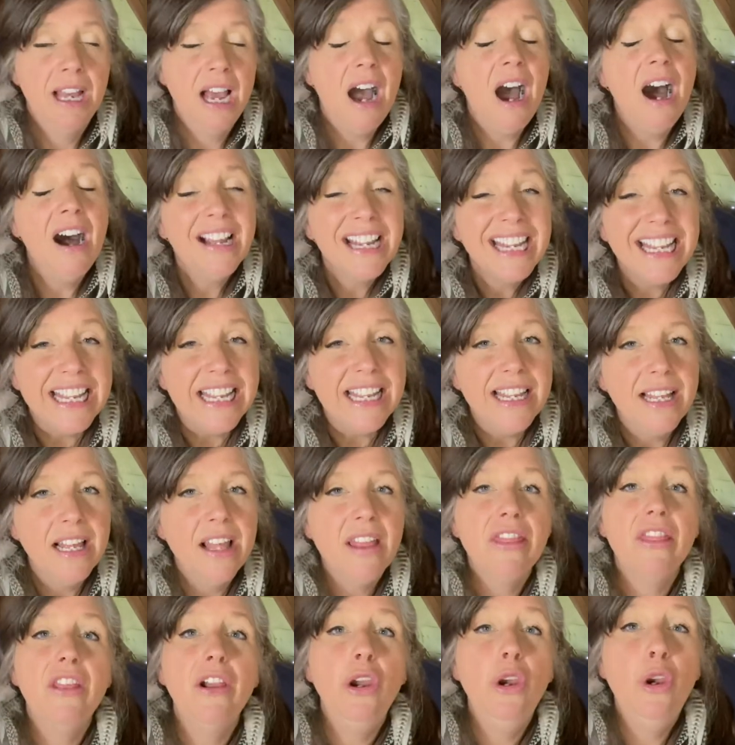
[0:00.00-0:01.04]
i.e.
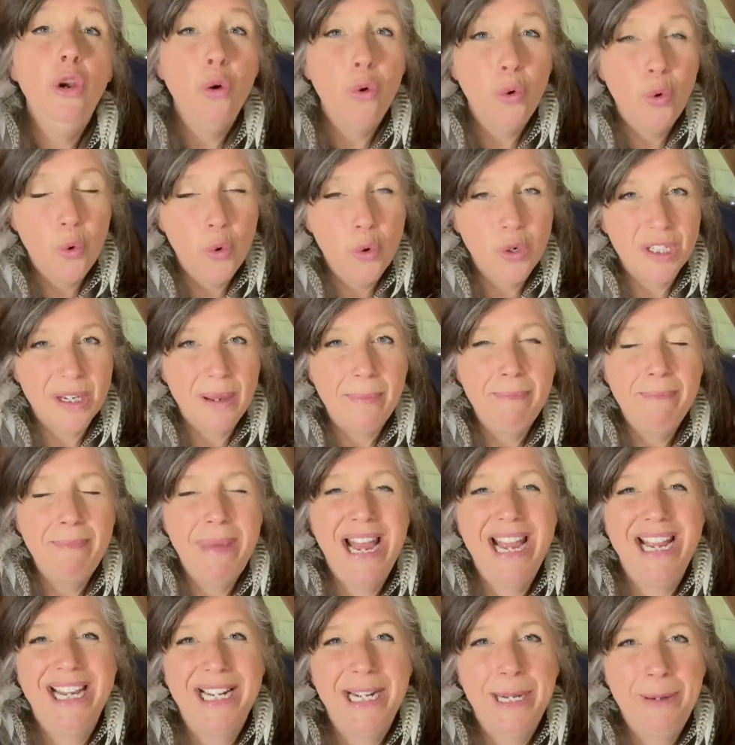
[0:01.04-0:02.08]
the Lord
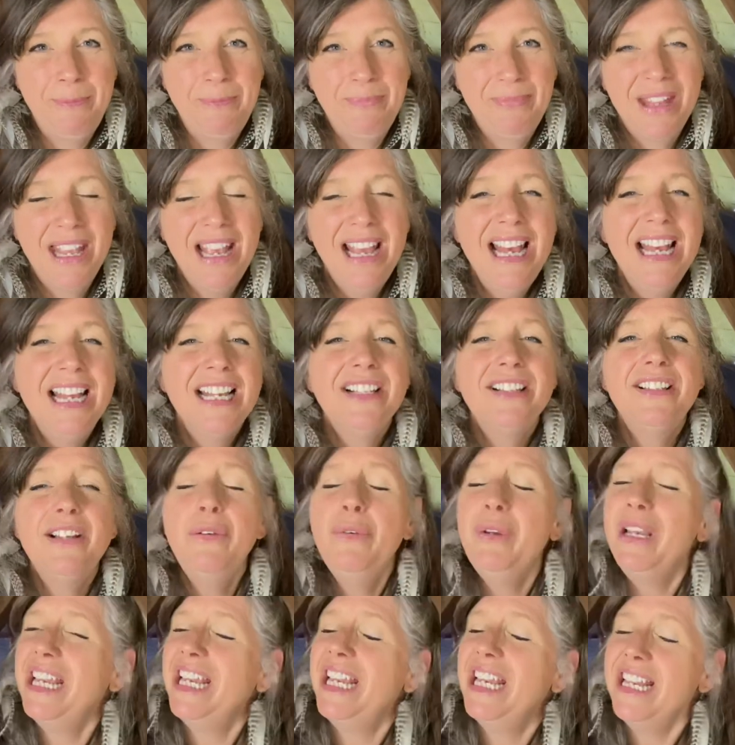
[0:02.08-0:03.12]
Mayor. So
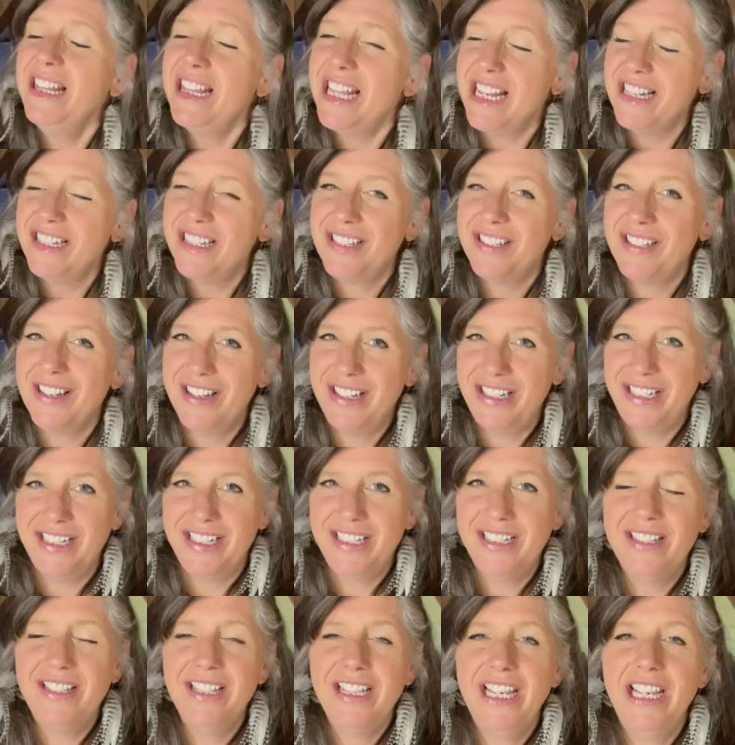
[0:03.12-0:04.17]
he then decided
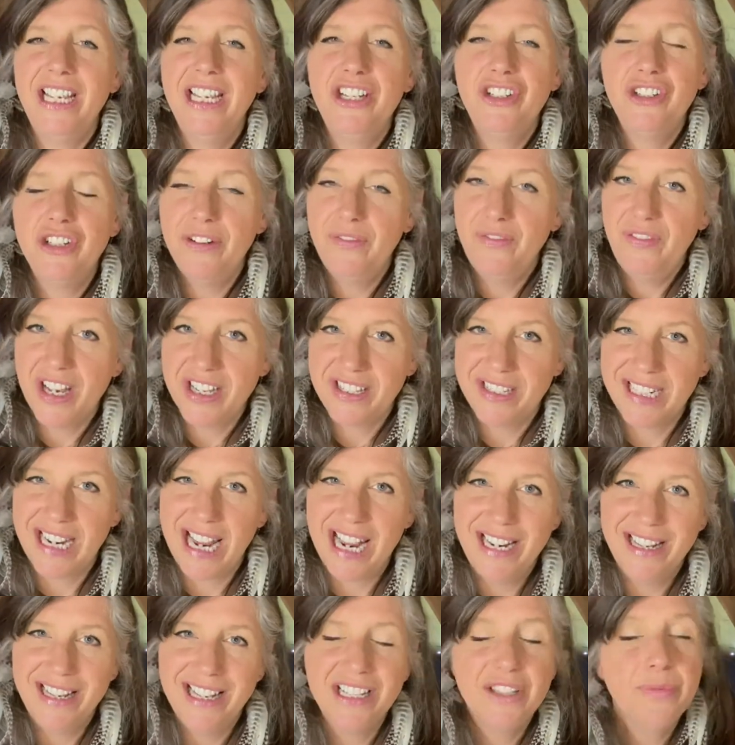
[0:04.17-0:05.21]
that he should
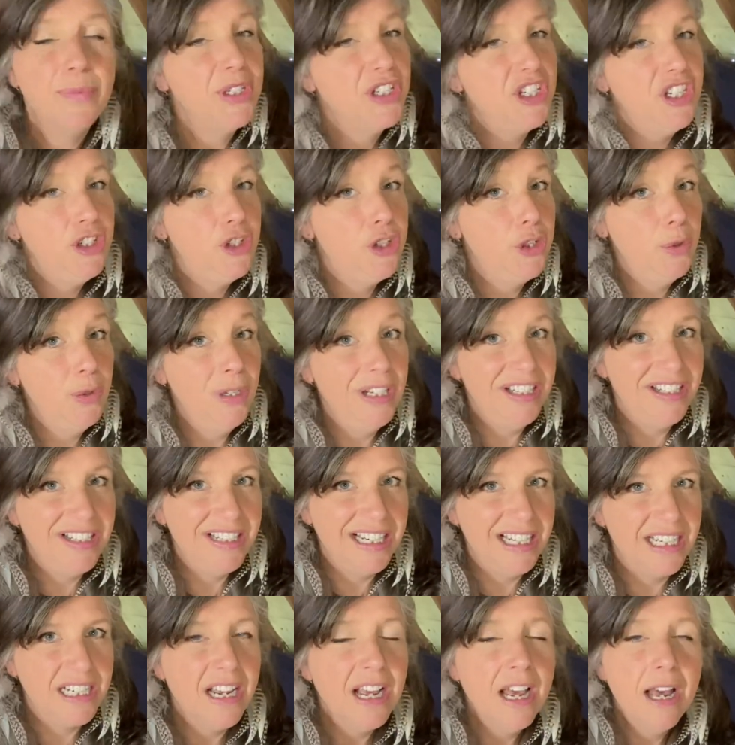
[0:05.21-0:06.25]
investigate this, which he duly
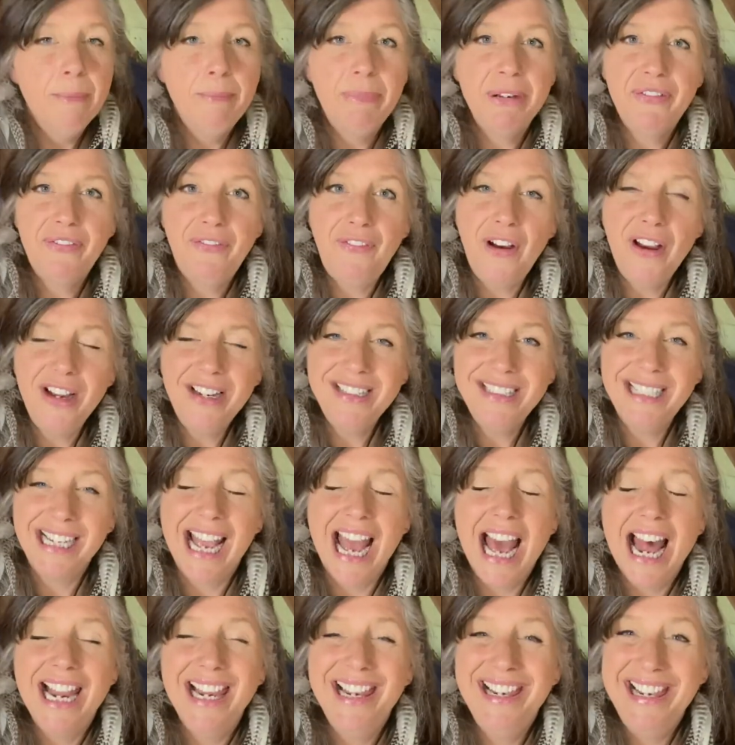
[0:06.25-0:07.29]
did, but finding
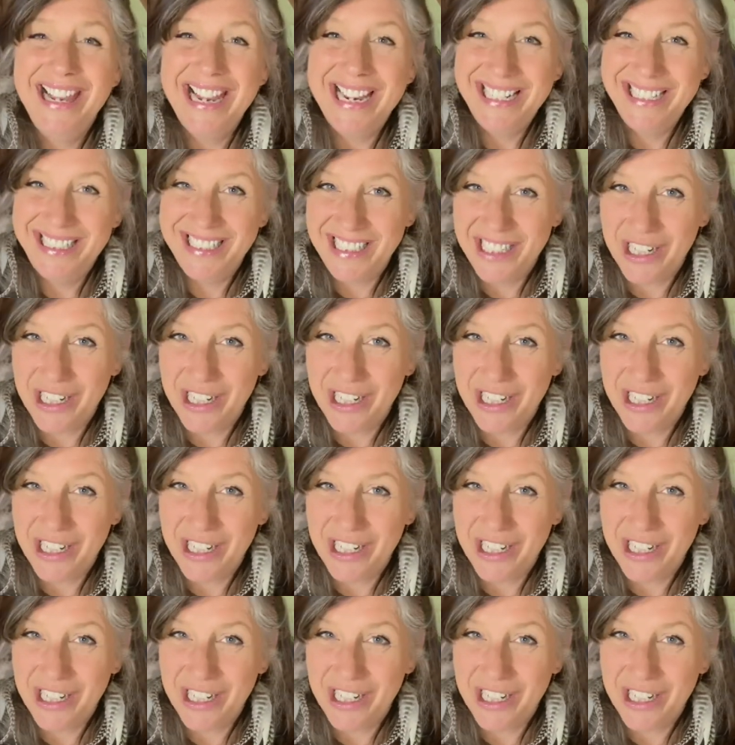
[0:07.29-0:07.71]
Lady